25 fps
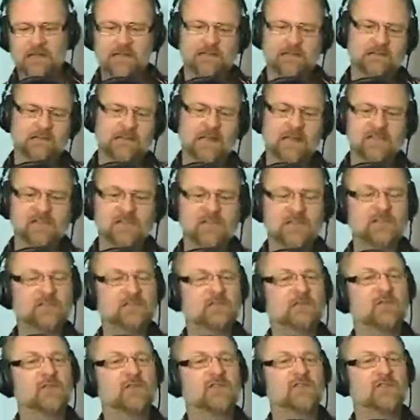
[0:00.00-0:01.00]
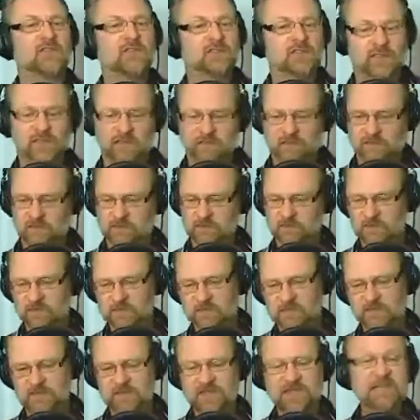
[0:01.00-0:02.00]
That's the first sin,
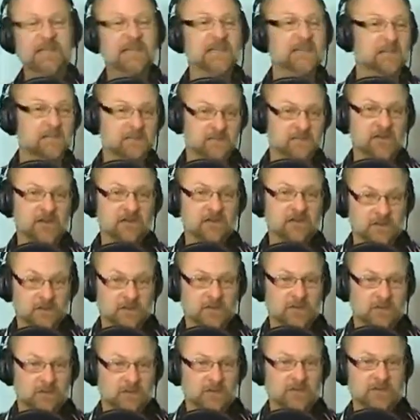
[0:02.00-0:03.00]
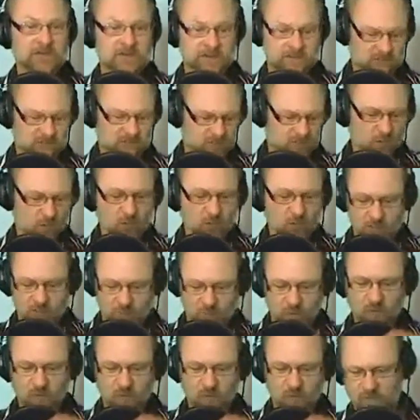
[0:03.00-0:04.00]
is eating in front of your
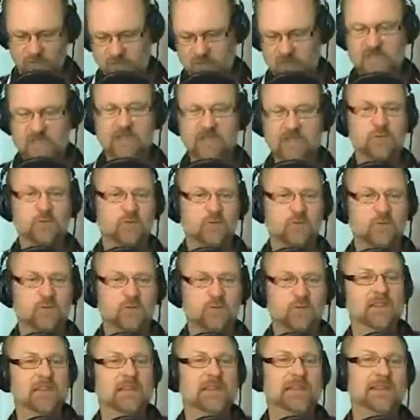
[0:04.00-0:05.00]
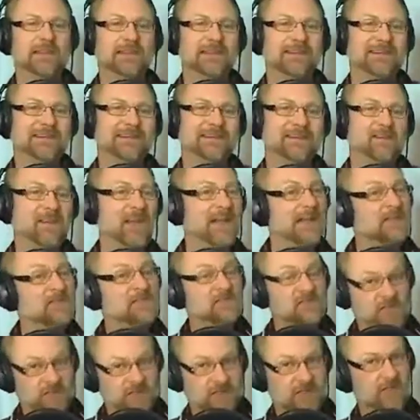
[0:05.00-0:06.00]
over your keyboard. The second
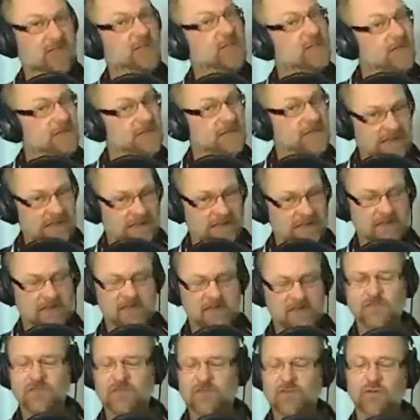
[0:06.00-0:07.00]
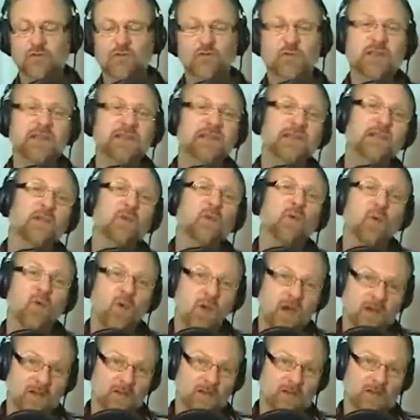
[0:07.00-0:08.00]
sin is drinking
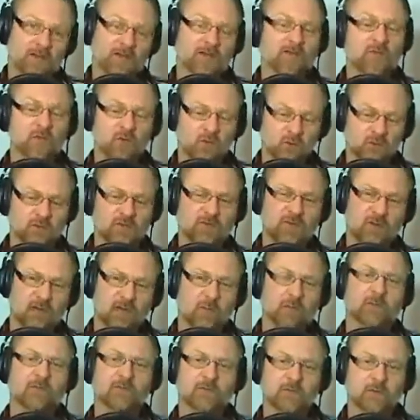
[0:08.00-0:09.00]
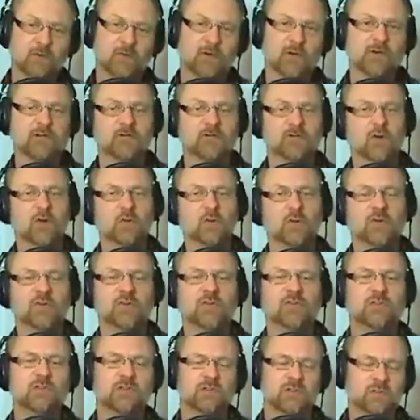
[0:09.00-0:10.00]
water over top of your notebook
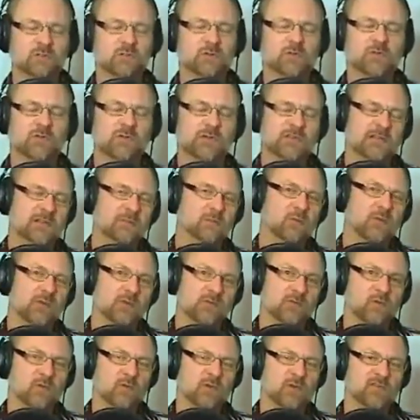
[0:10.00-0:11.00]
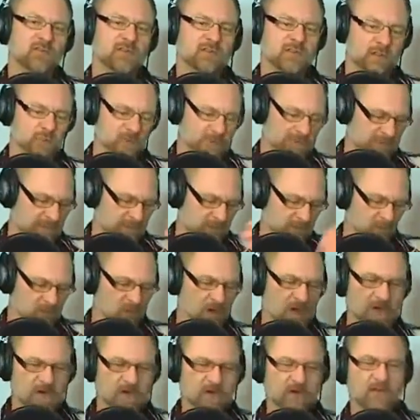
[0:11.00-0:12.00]
computer keyboard, of course, and then when you get
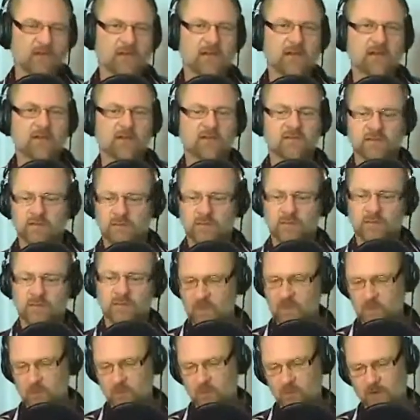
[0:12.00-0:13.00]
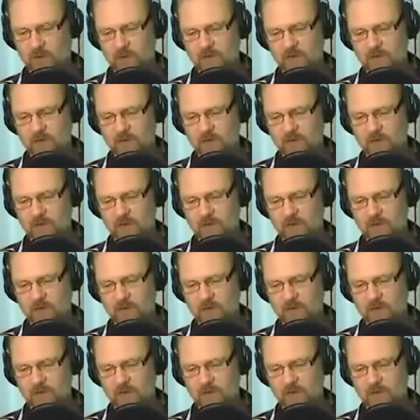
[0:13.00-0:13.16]
water in there, it'll short out the board.